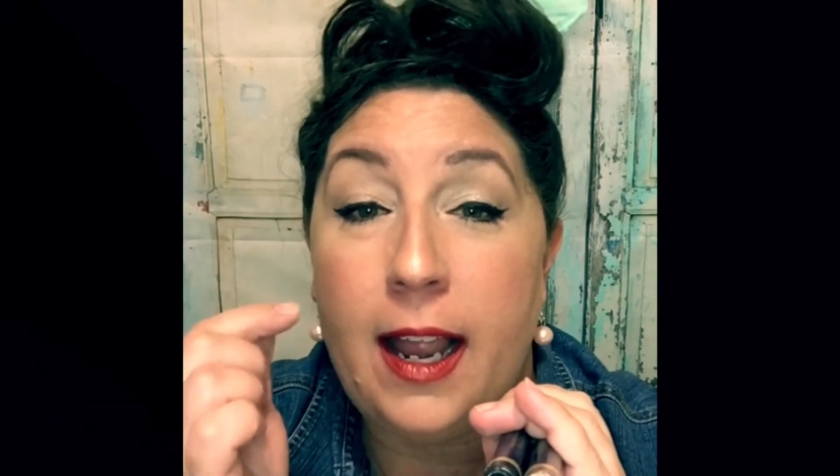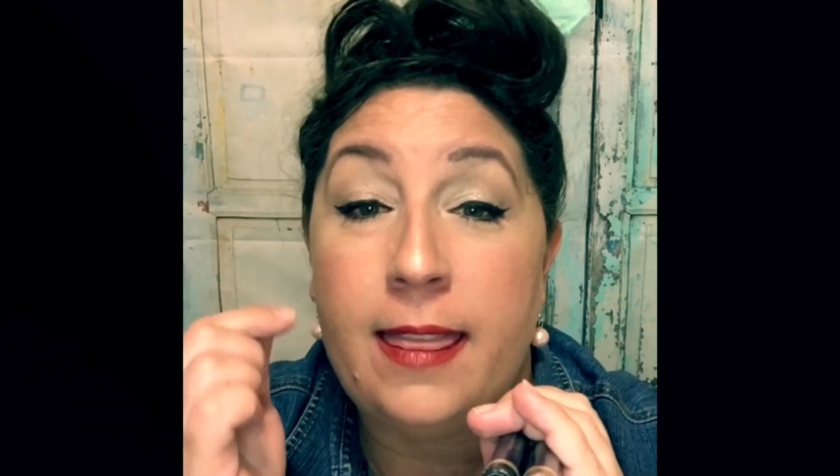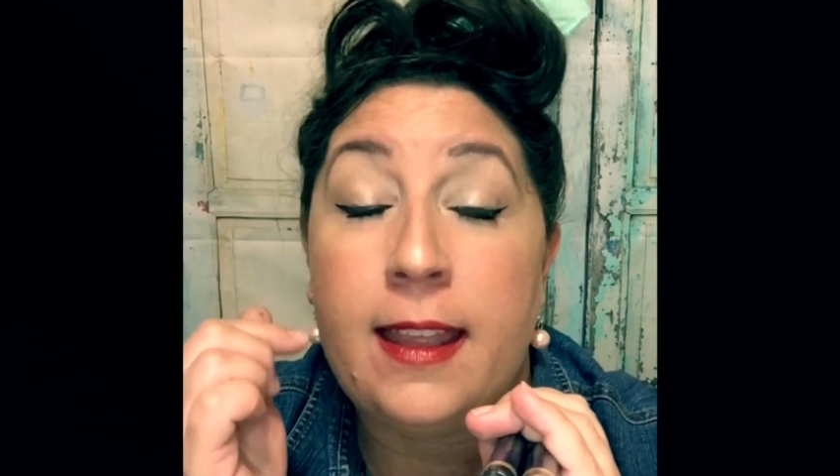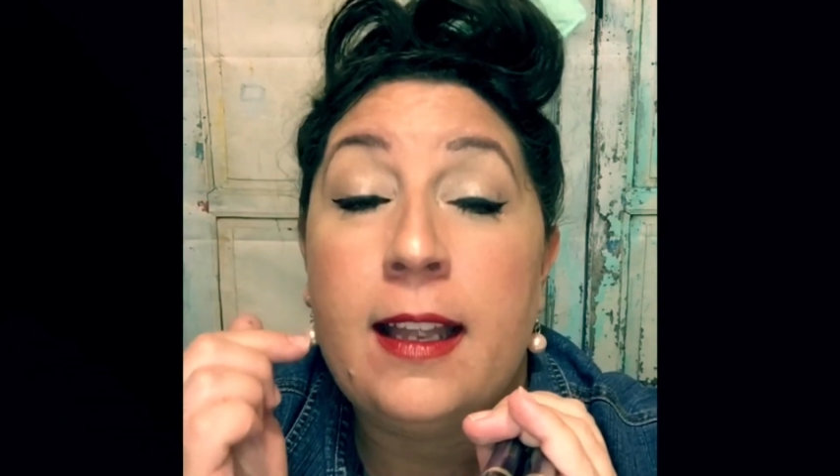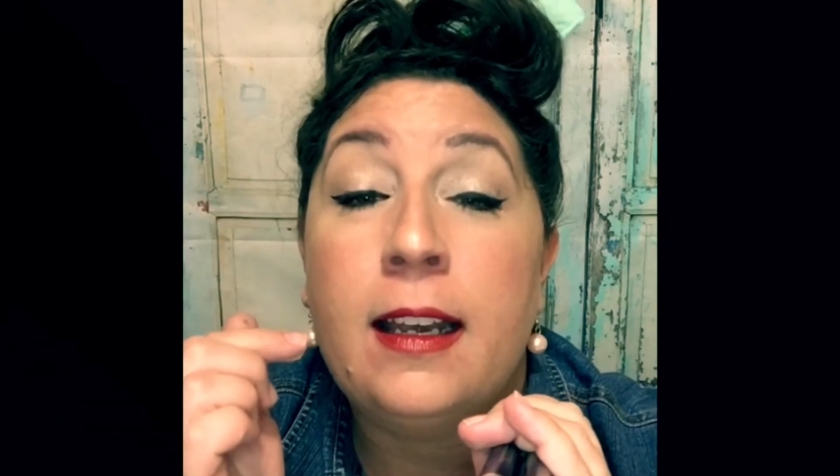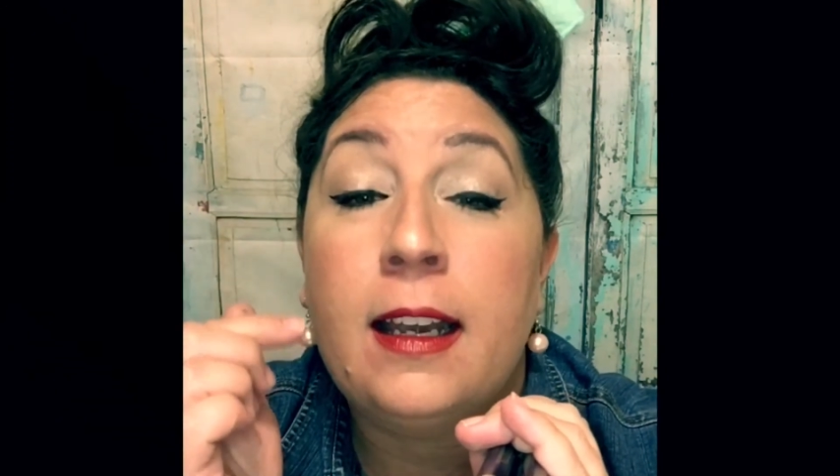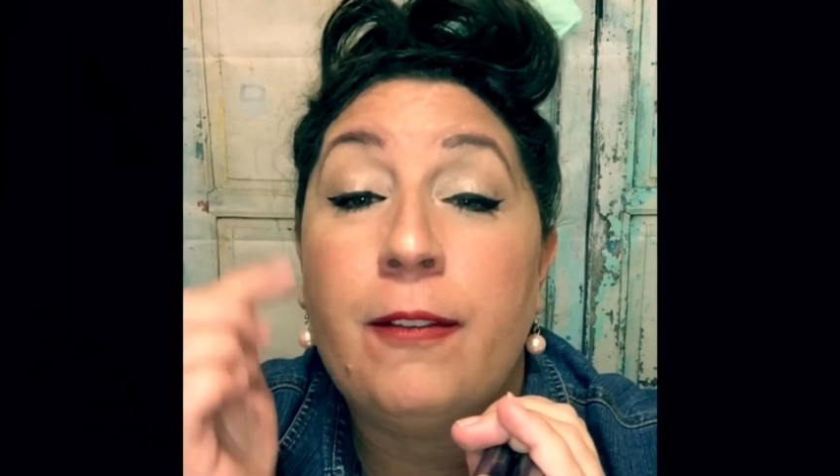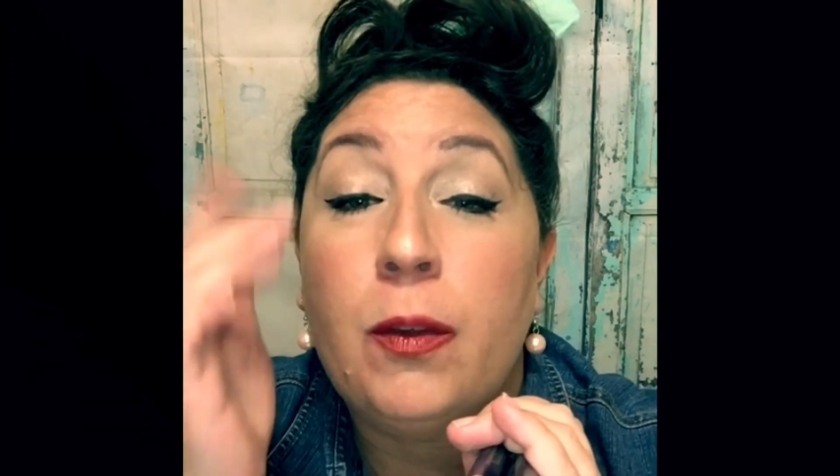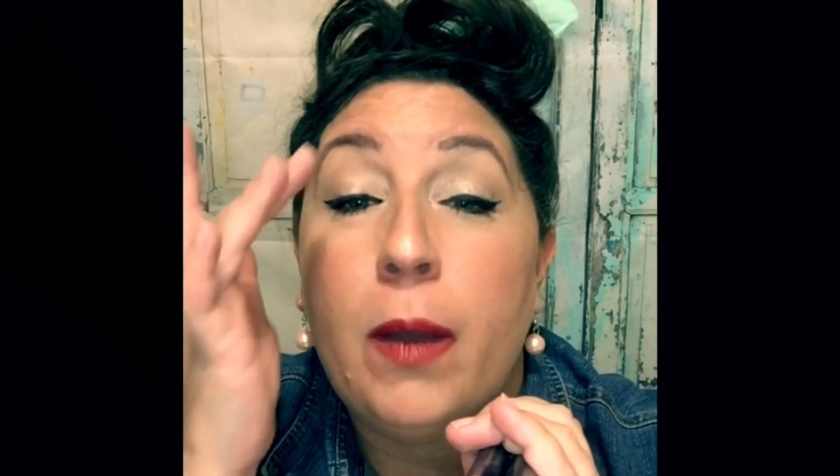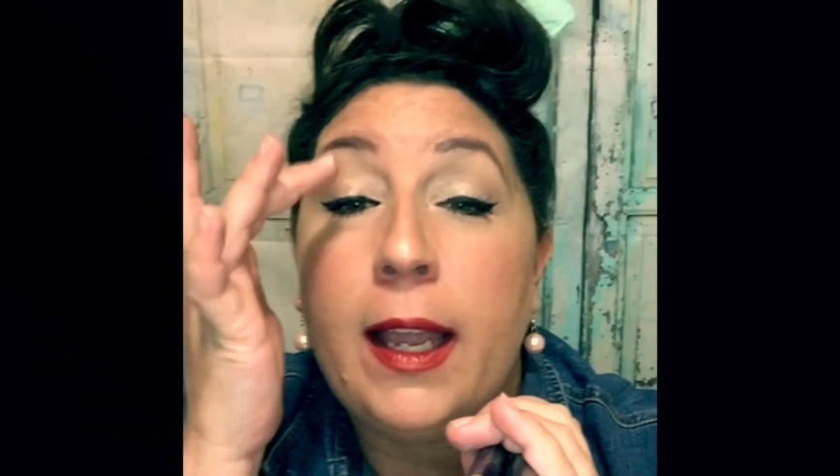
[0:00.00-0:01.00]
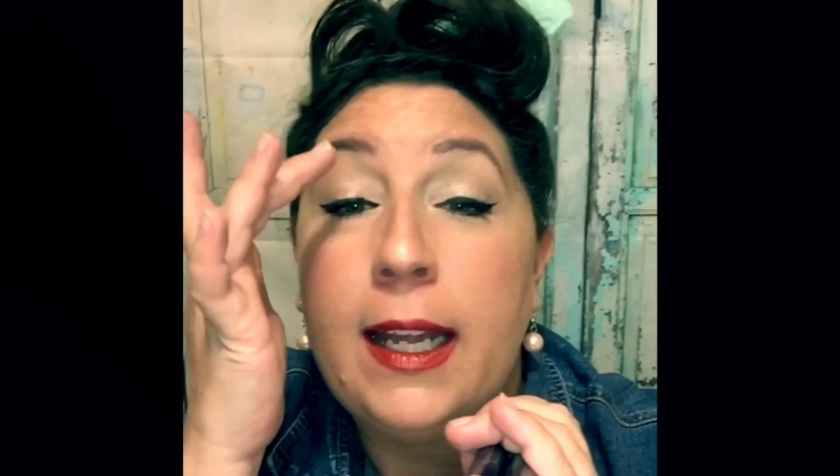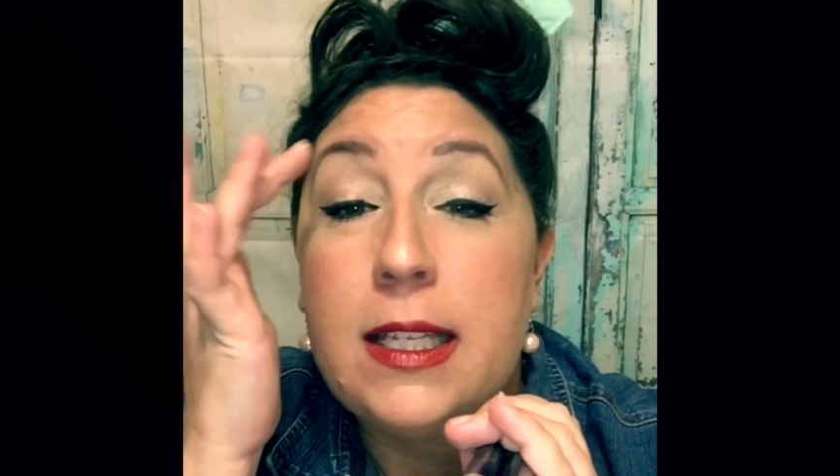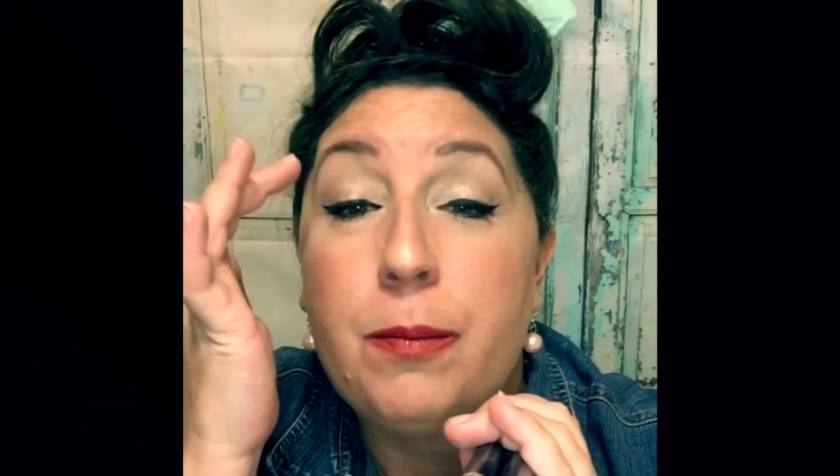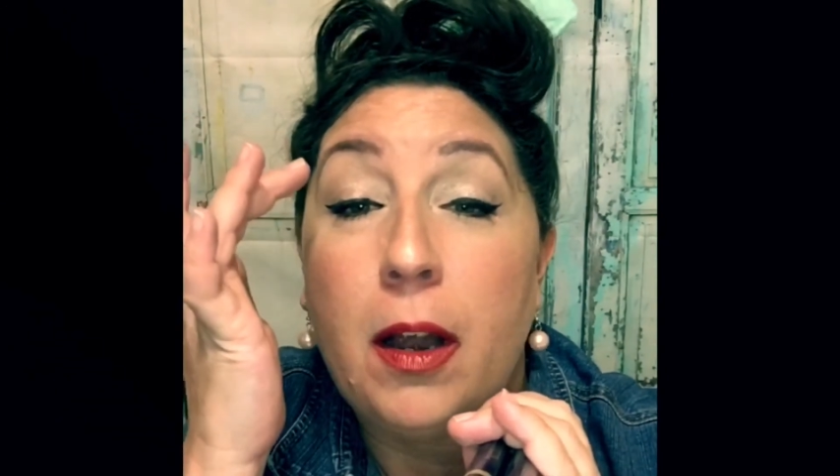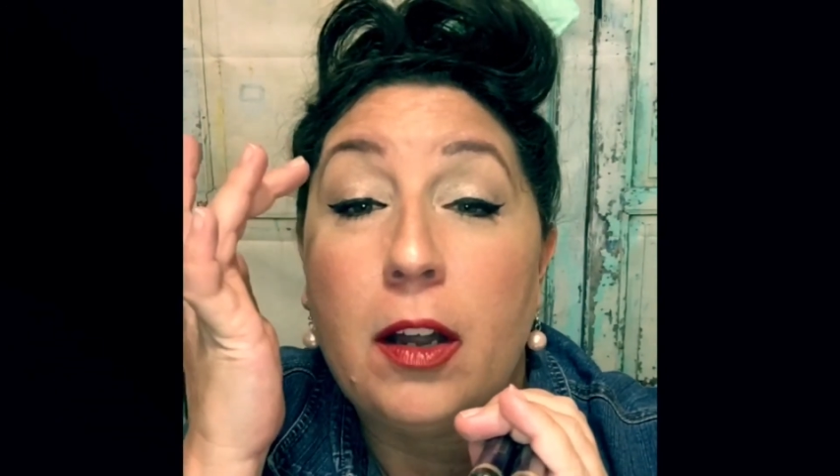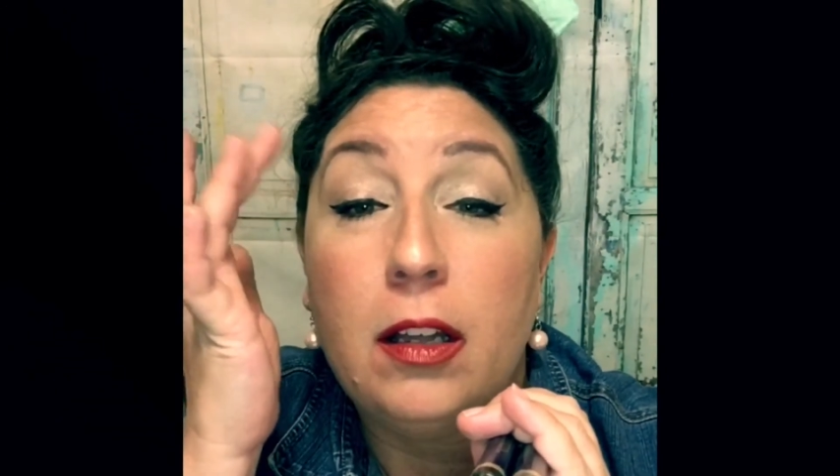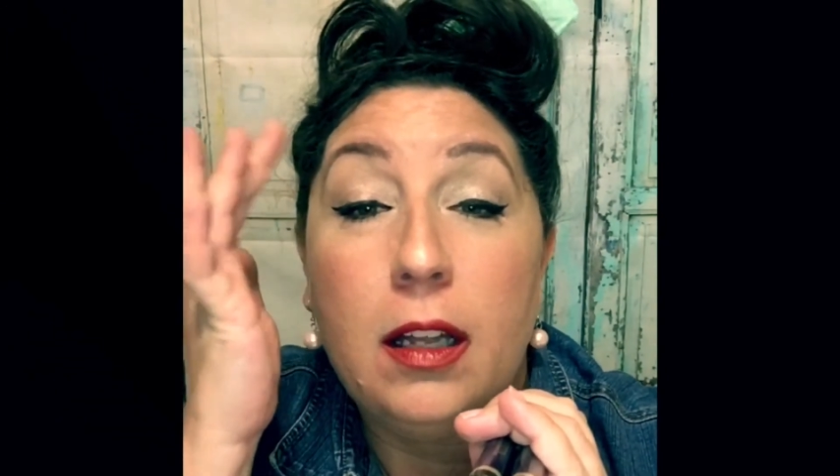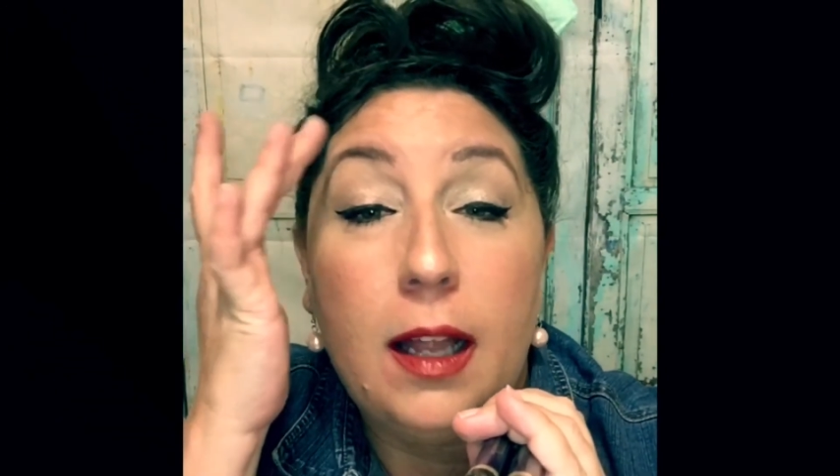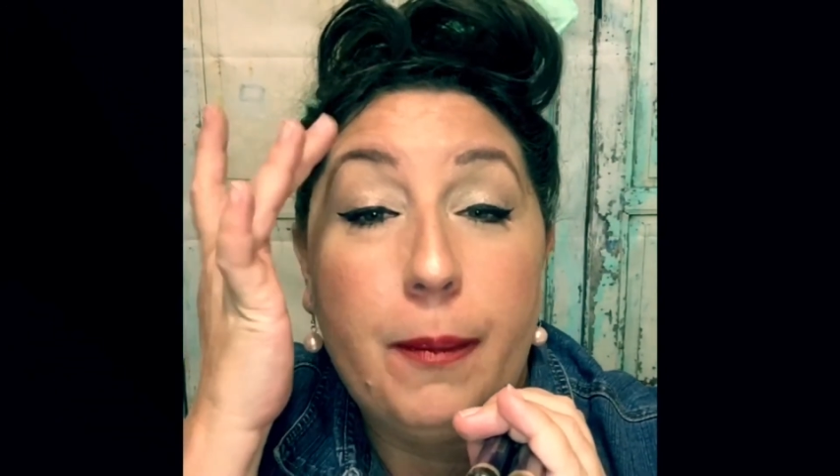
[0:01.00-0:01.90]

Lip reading: and then if you want any sparkle